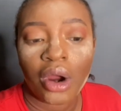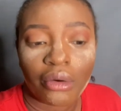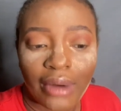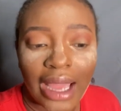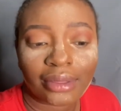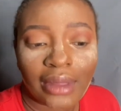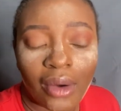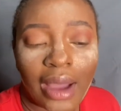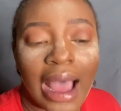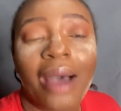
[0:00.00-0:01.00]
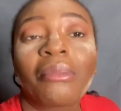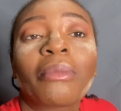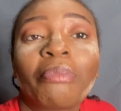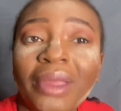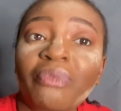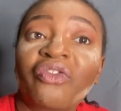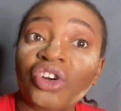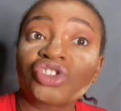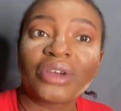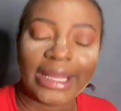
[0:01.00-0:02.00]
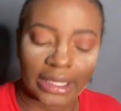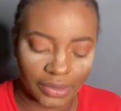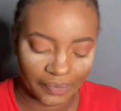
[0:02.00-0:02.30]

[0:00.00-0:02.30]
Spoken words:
right now I'm a bit frustrated.